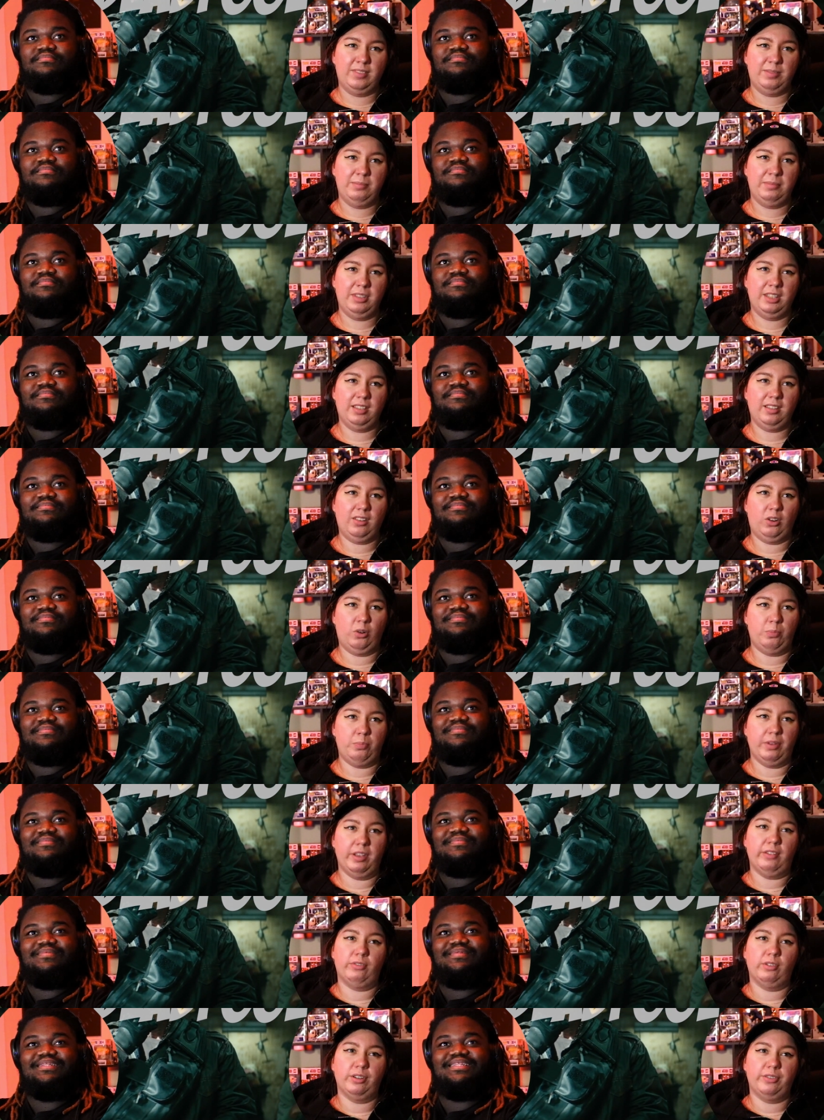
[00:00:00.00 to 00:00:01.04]
Speaker 1: He's a little
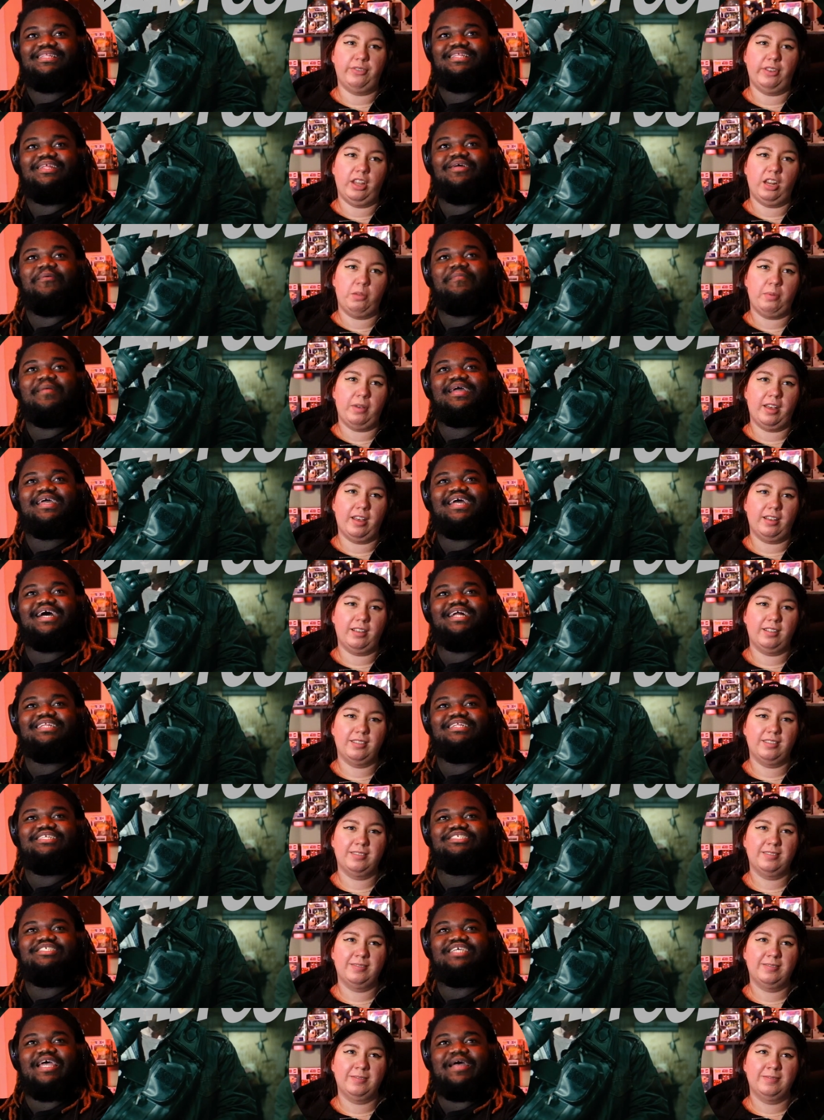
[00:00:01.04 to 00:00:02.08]
big for a fanny. Oh my
Speaker 2: god,
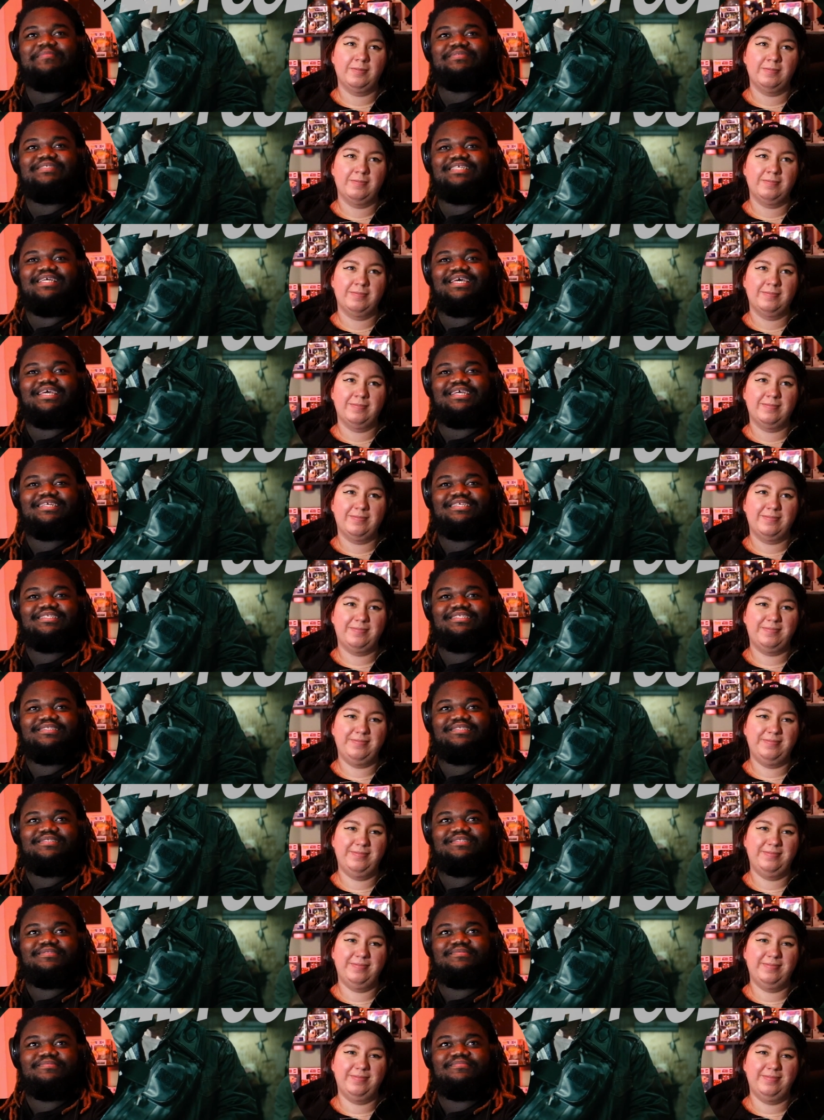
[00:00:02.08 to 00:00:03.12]
the chapstick.
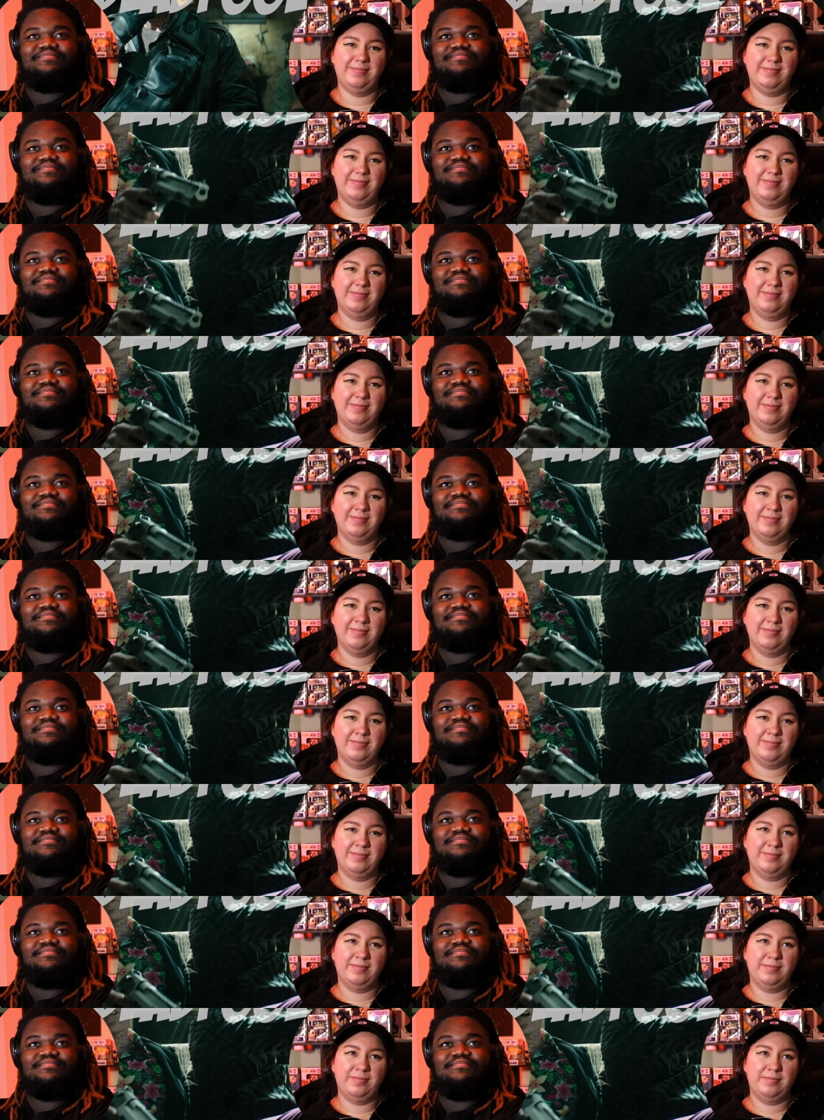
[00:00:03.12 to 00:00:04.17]
I'm
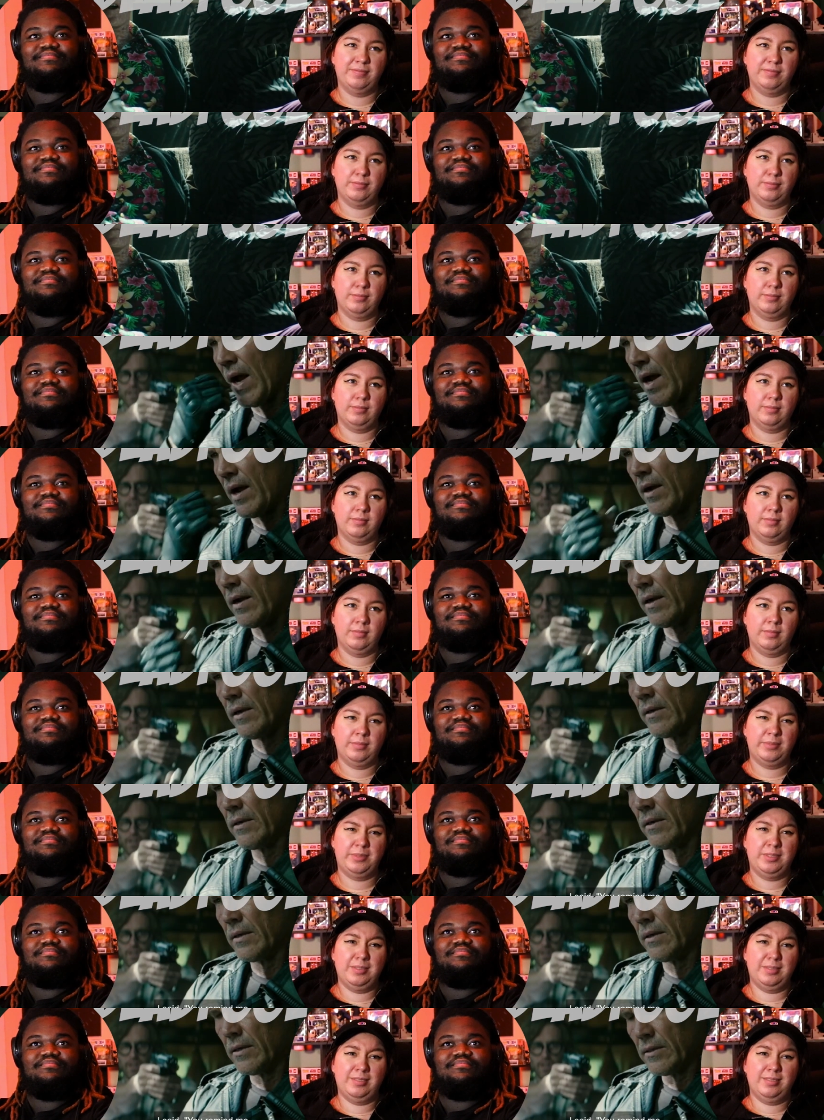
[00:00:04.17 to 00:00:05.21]
Speaker 1: sorry? I
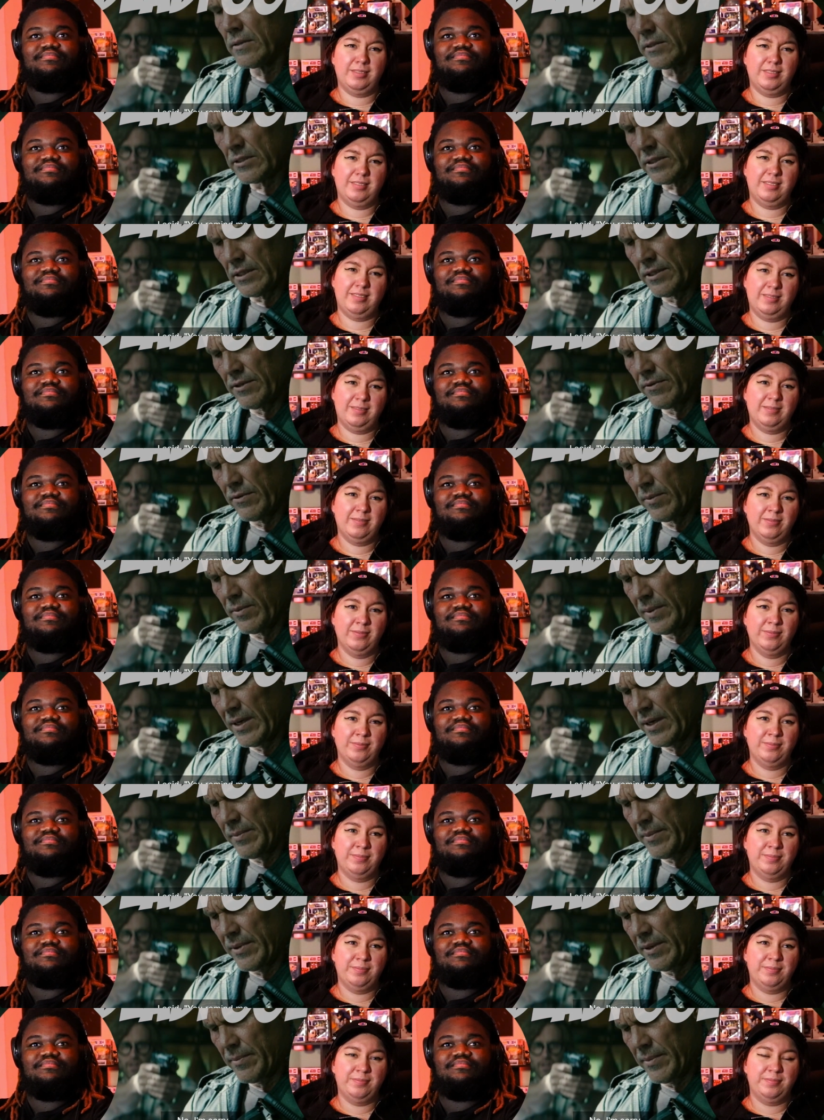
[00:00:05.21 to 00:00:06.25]
said you're
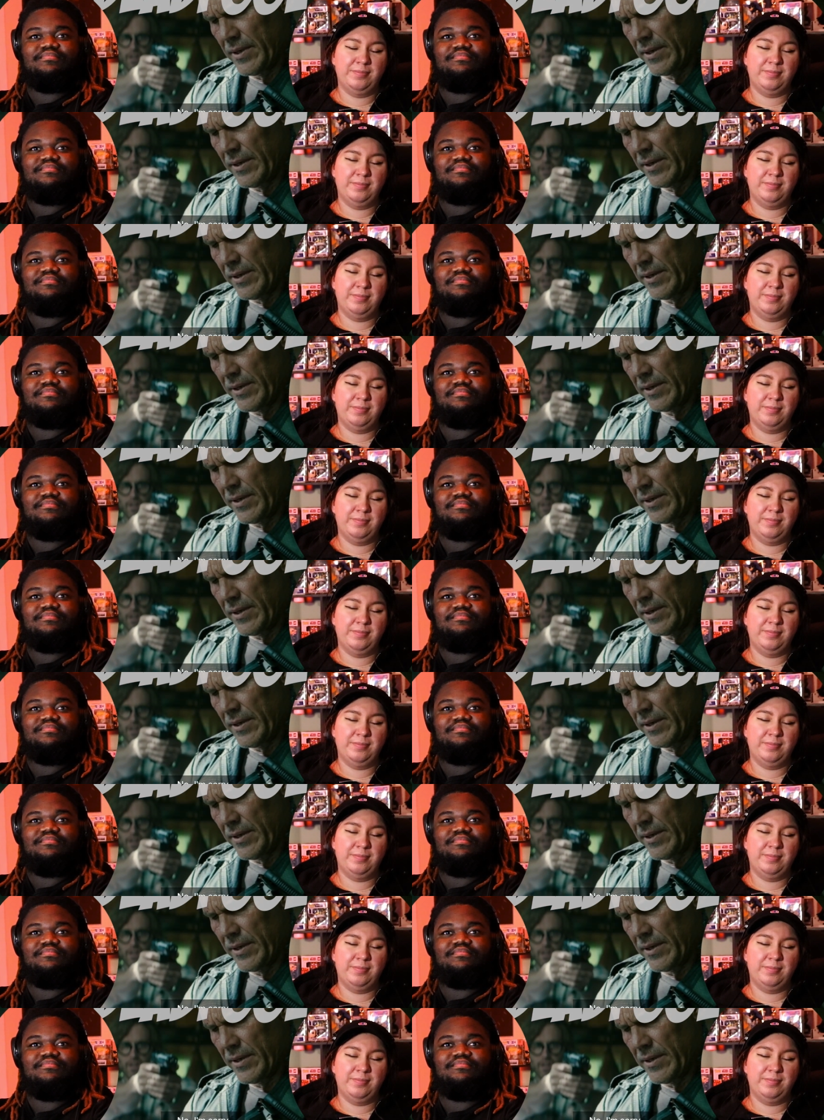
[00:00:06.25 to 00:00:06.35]
mine. No, I'm